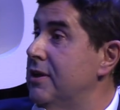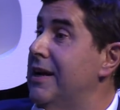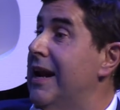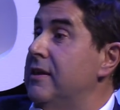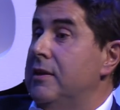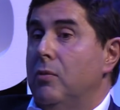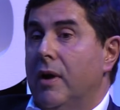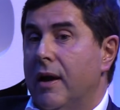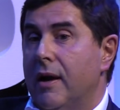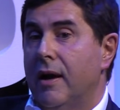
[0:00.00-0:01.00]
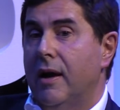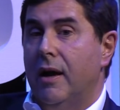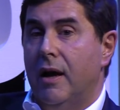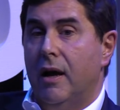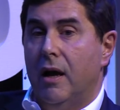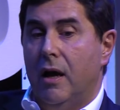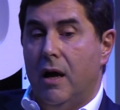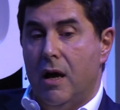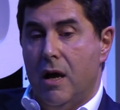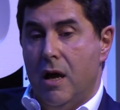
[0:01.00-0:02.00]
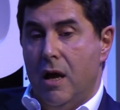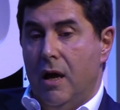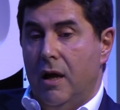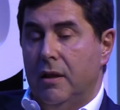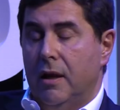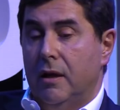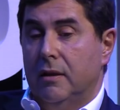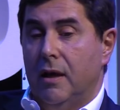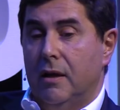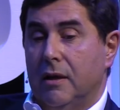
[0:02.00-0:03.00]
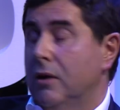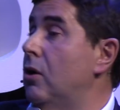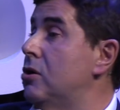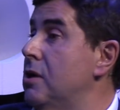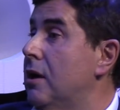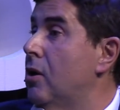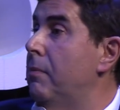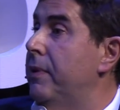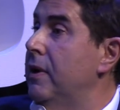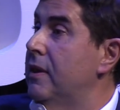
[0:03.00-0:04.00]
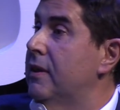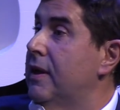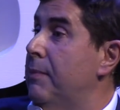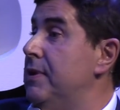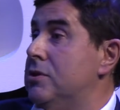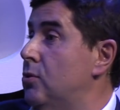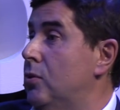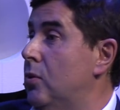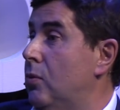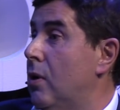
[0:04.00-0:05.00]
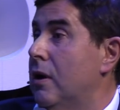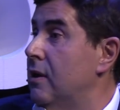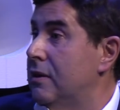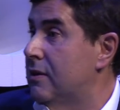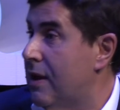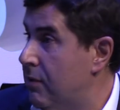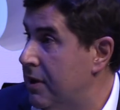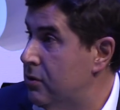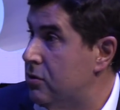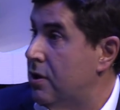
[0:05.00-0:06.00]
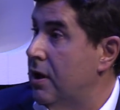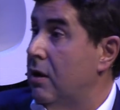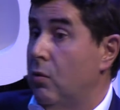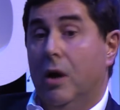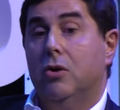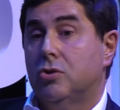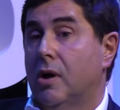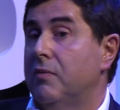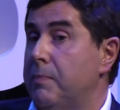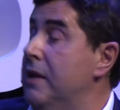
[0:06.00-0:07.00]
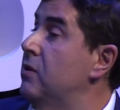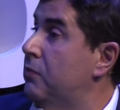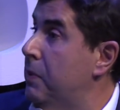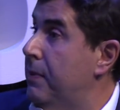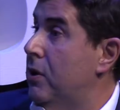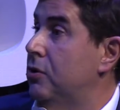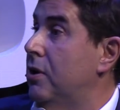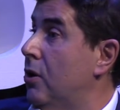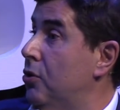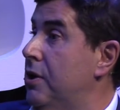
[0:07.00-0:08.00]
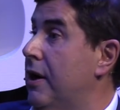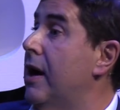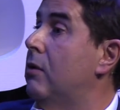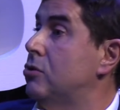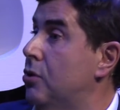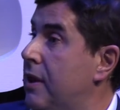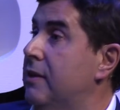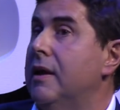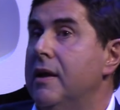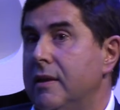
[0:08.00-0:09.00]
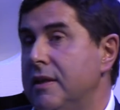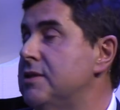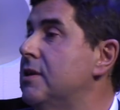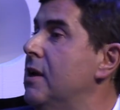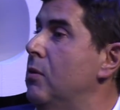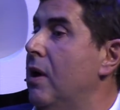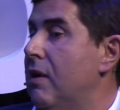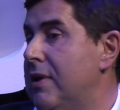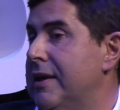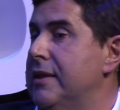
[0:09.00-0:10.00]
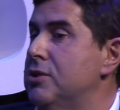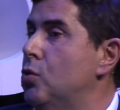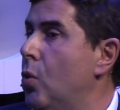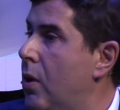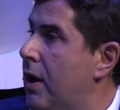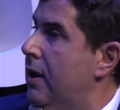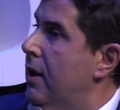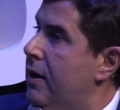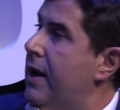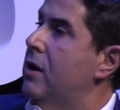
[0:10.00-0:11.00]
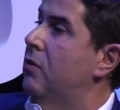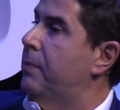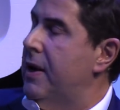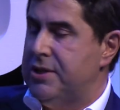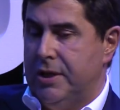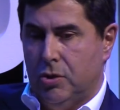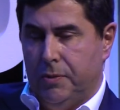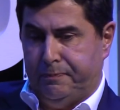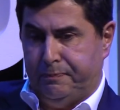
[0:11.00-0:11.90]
In reality, we are a technological company that happens to work in the travel industry. We also have plenty of people on the ground, so that we have like this dual kind of presence.